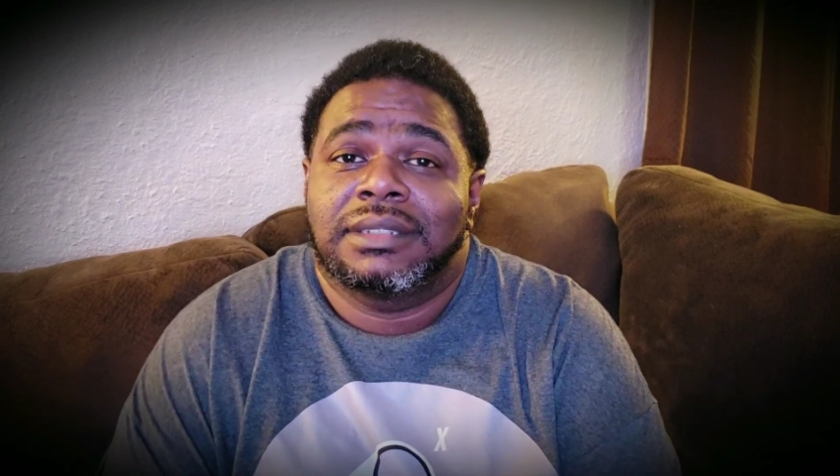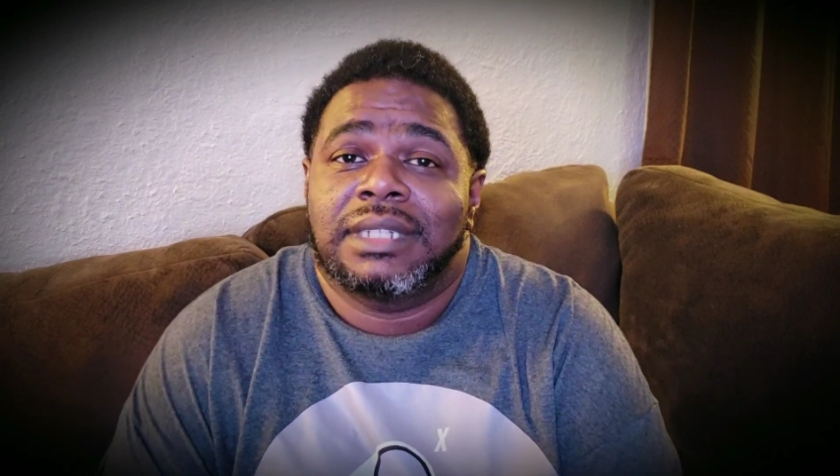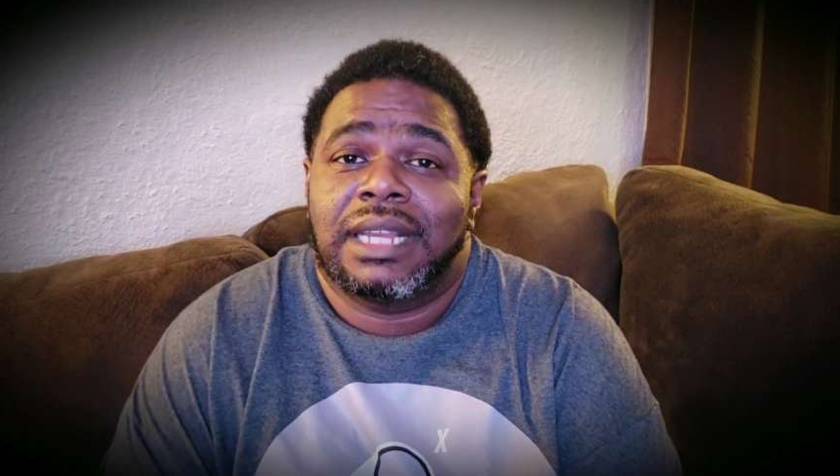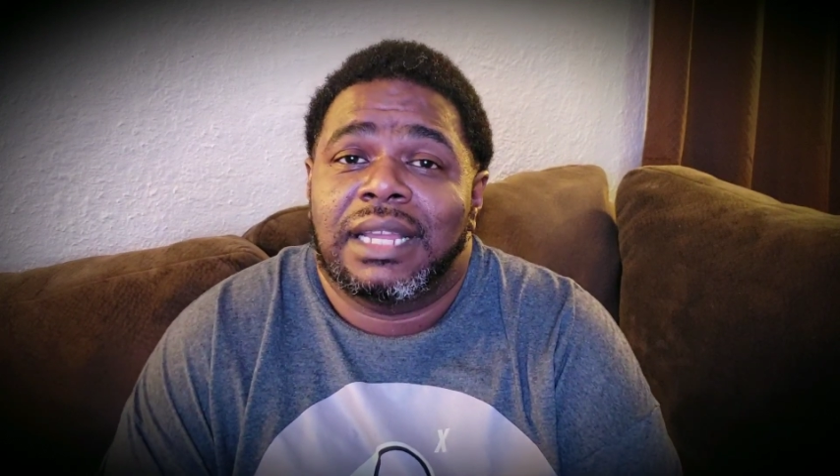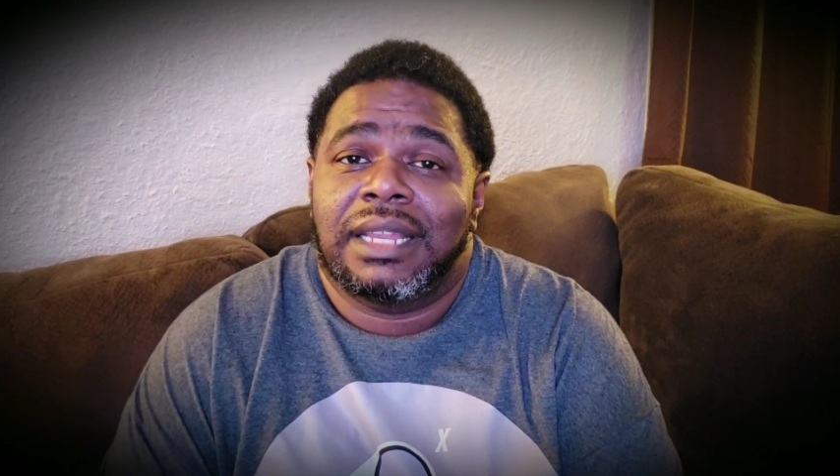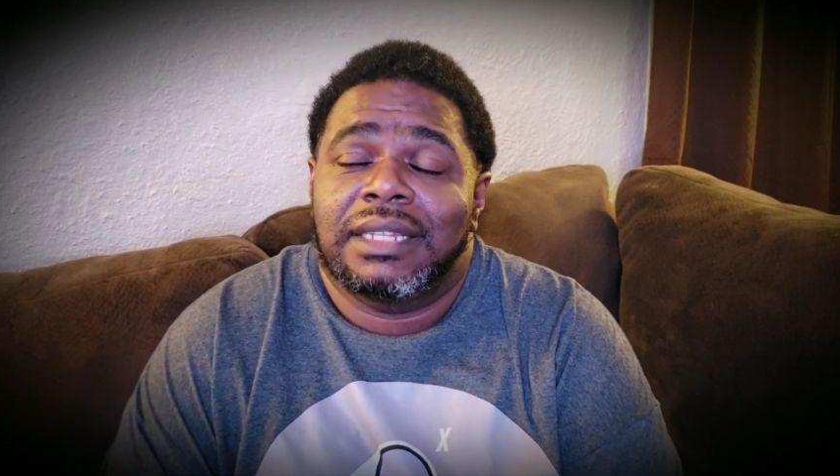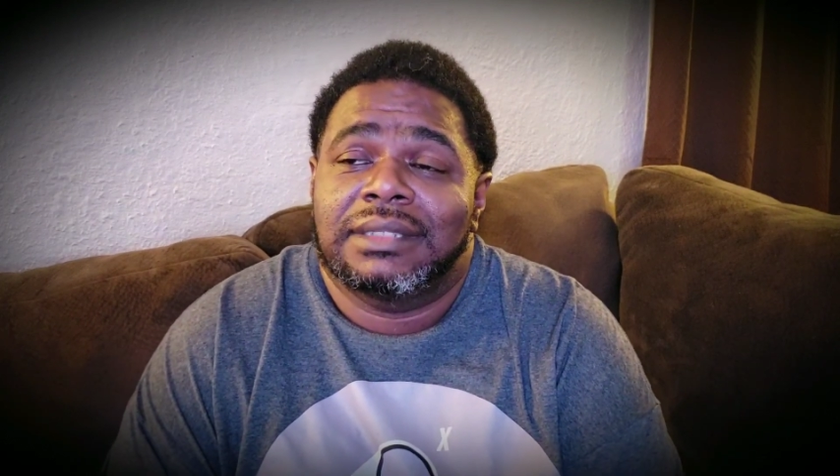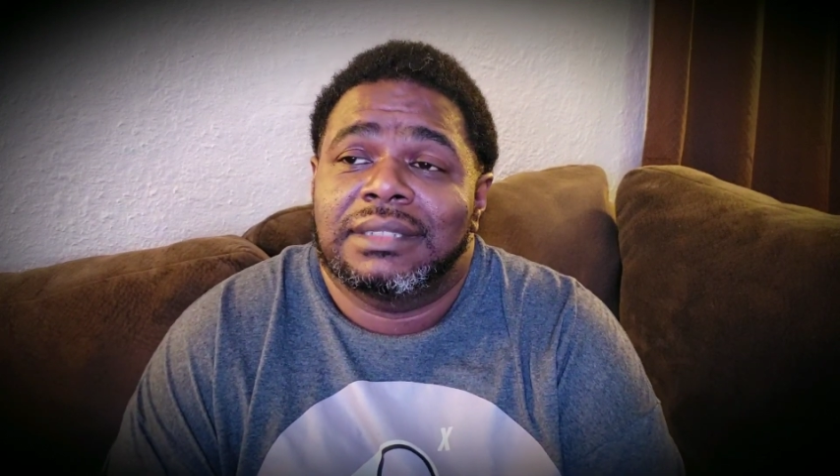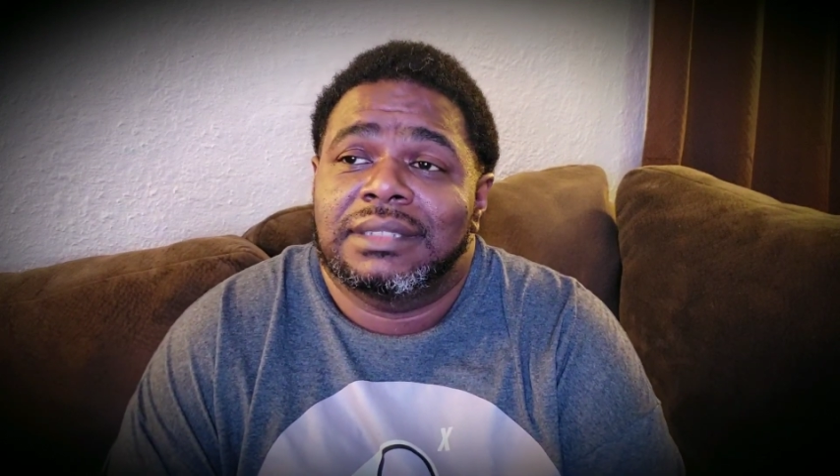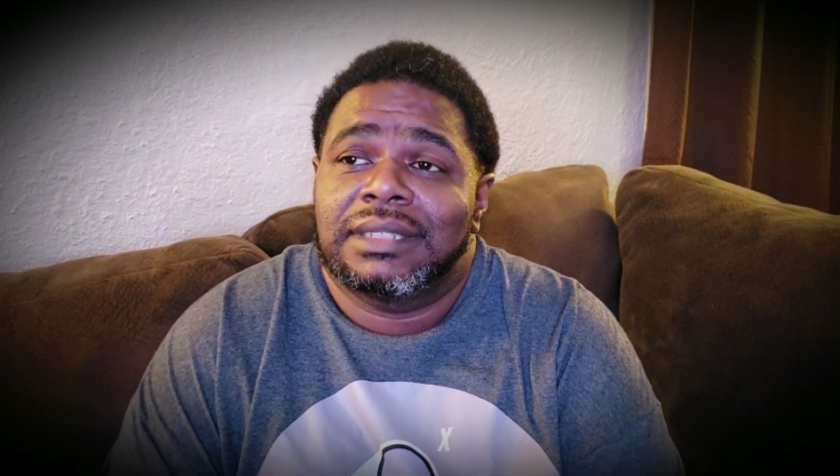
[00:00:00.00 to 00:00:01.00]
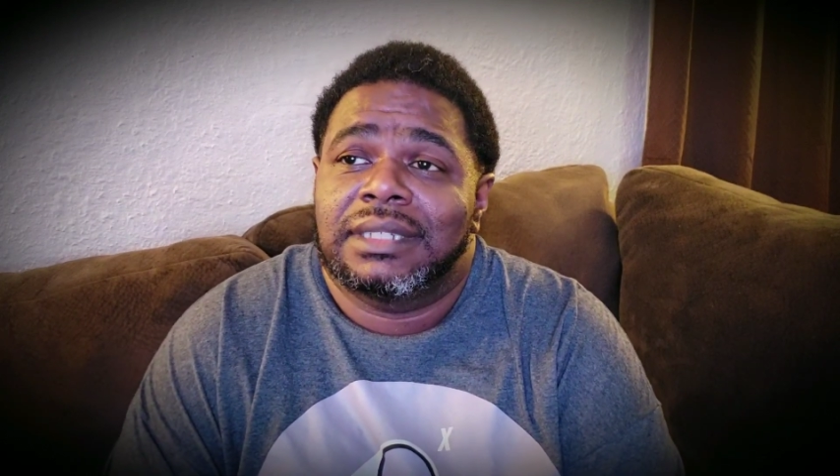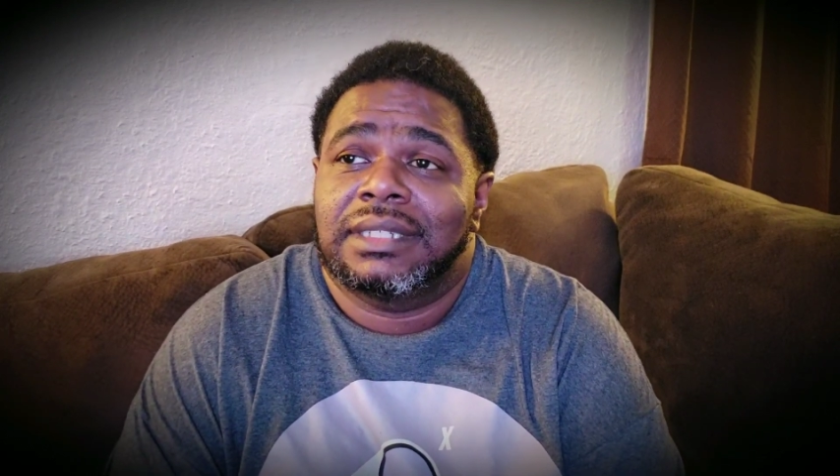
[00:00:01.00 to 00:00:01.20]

I got like this